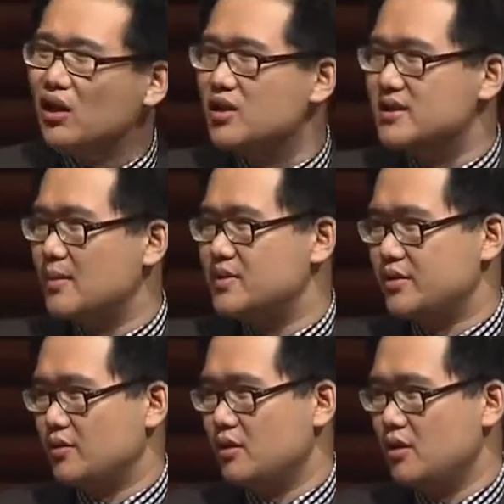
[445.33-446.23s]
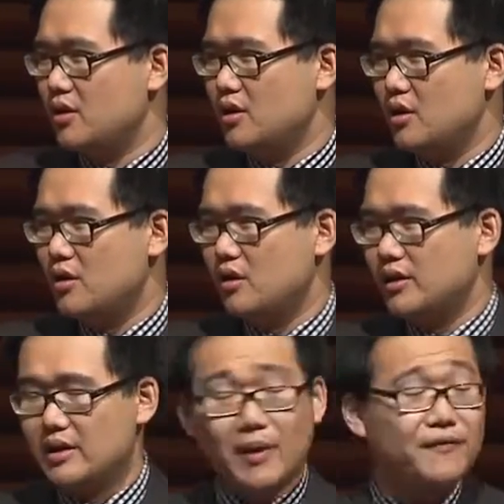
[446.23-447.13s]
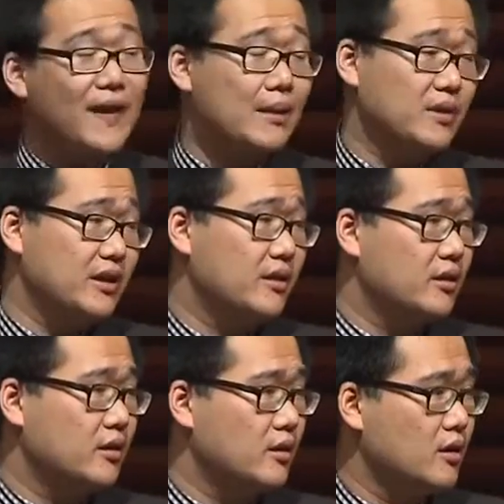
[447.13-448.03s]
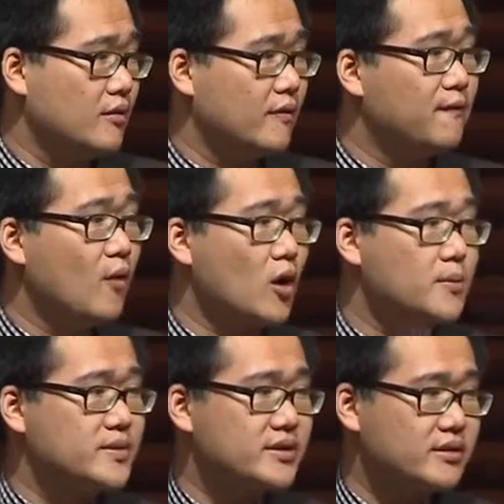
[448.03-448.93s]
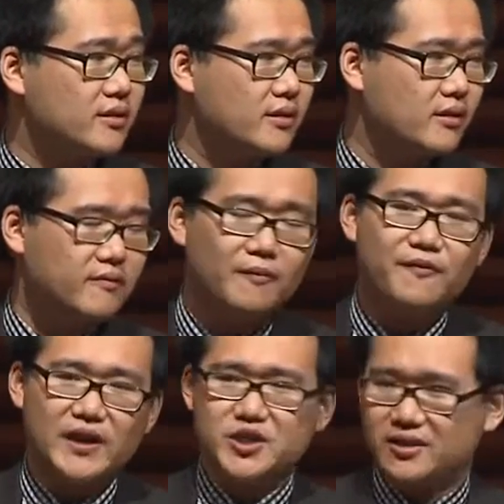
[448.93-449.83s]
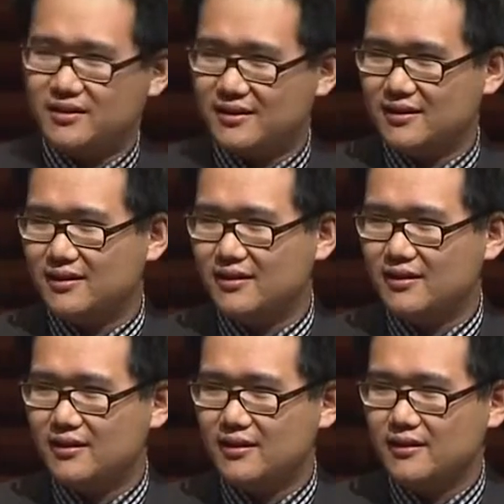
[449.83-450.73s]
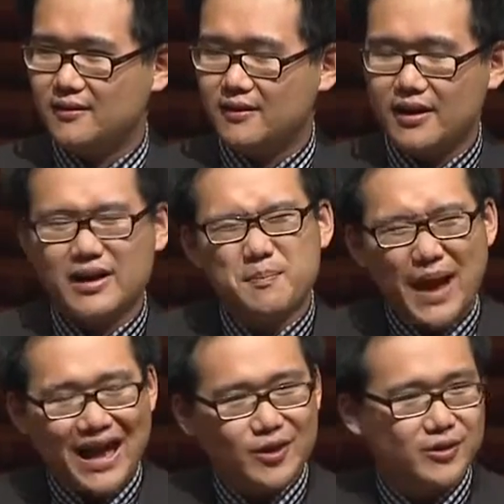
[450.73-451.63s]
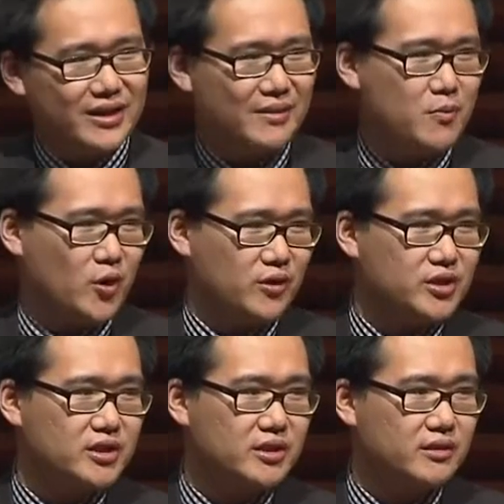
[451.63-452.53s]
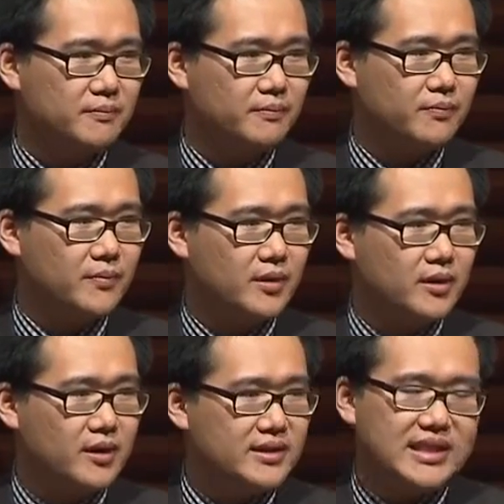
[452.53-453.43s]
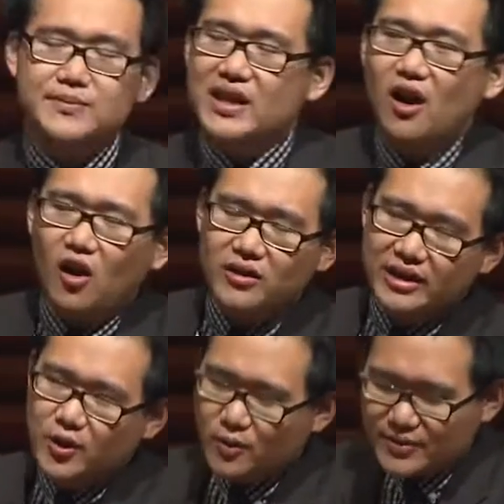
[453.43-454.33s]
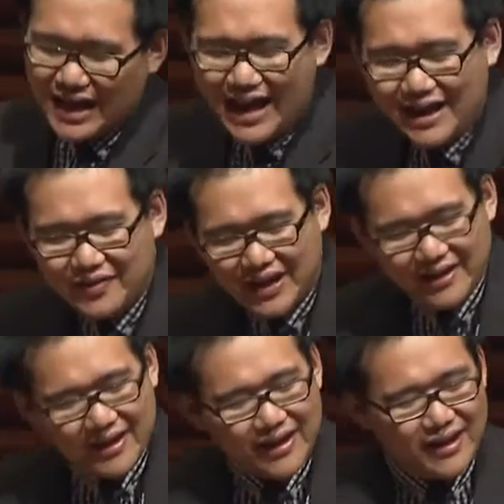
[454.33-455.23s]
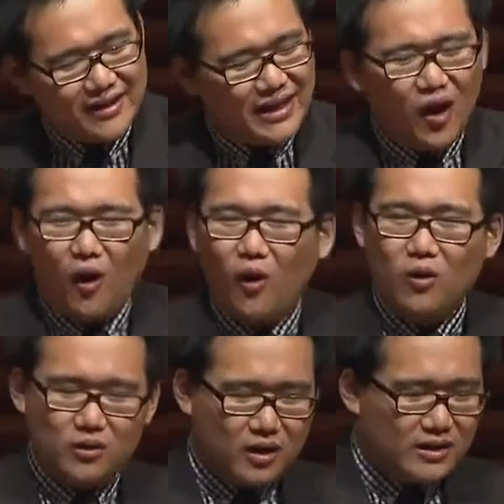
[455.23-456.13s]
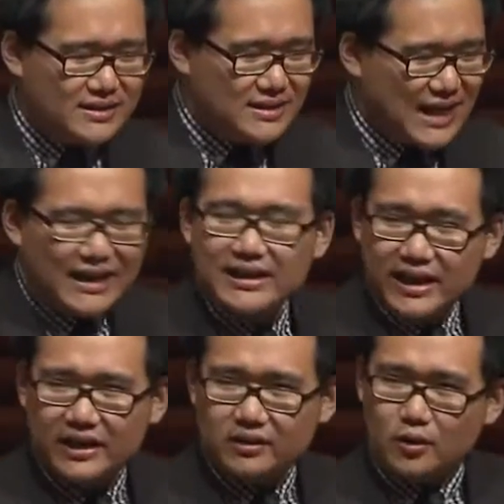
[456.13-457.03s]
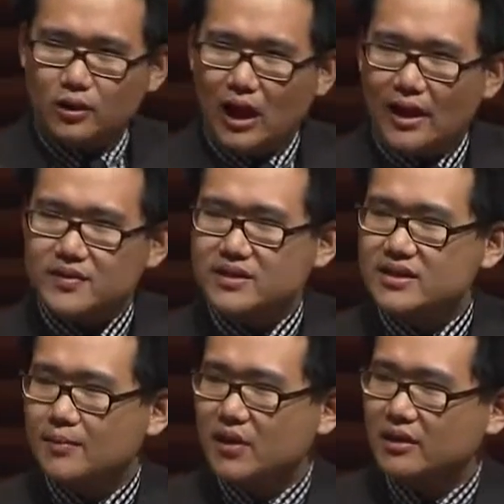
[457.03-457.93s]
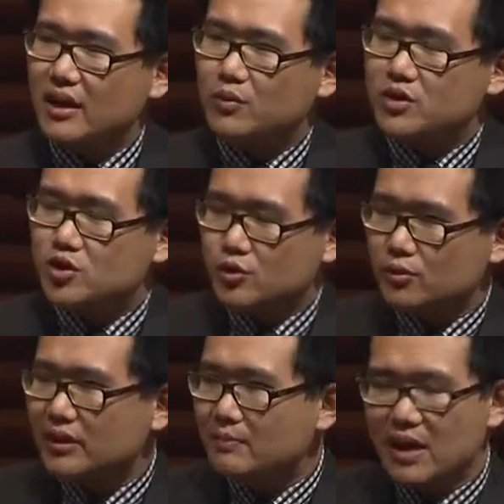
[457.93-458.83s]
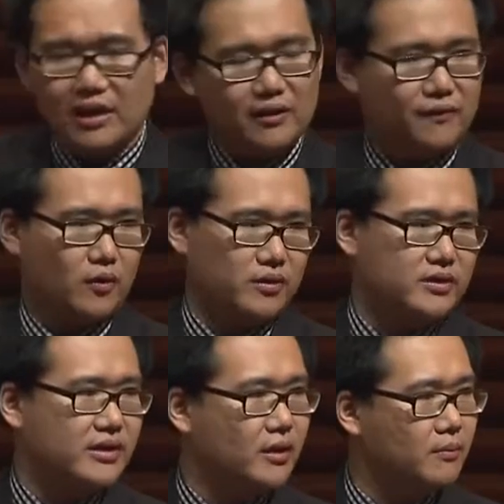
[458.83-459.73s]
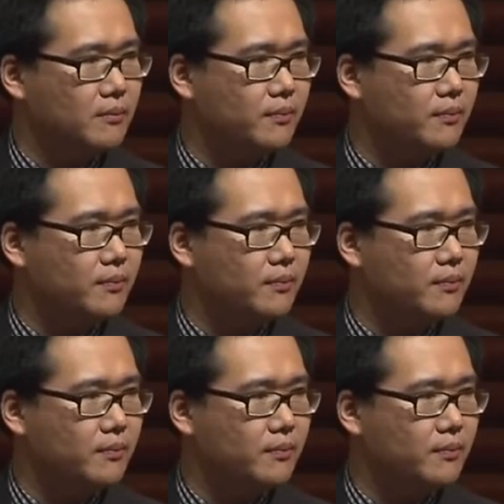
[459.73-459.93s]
I looked up to, in my family, from Forbes, from fiction. And a pattern emerged. It seems that all the heroes I had, they all dedicated their lives to something that was truly meaningful to them.